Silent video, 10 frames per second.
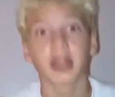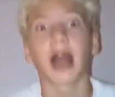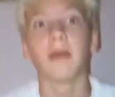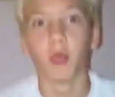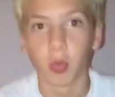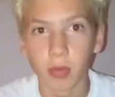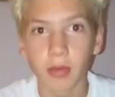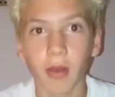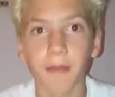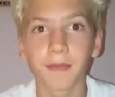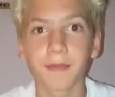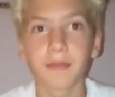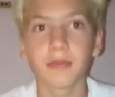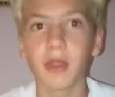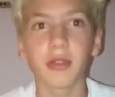They um, probably already know.
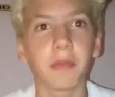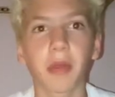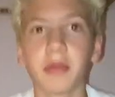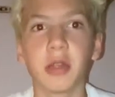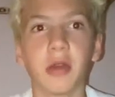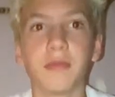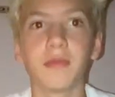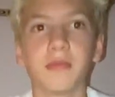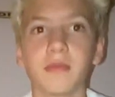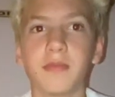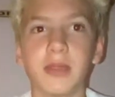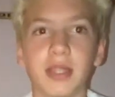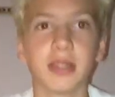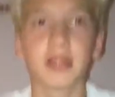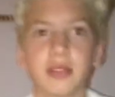No, they probably don't.
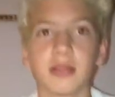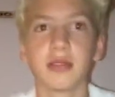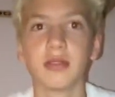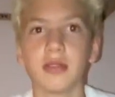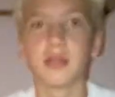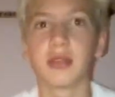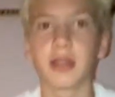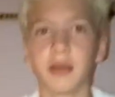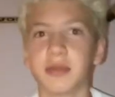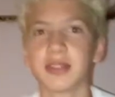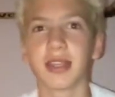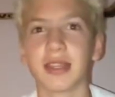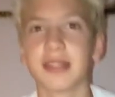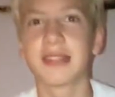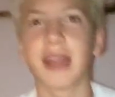Because it was like
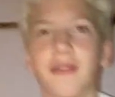seven.